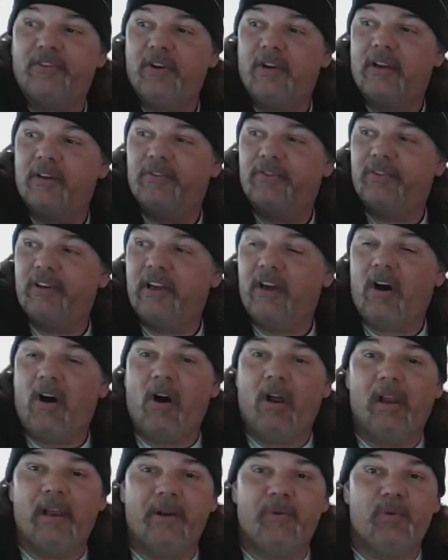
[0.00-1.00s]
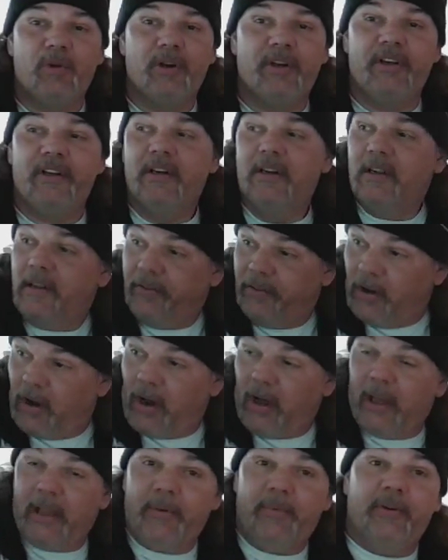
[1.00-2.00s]
You could see Hollywood, the
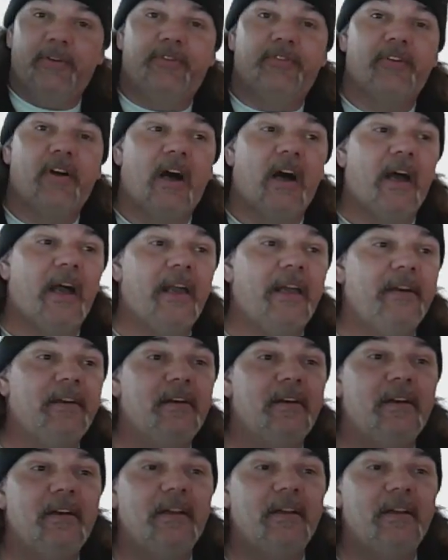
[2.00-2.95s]
Hollywood sign.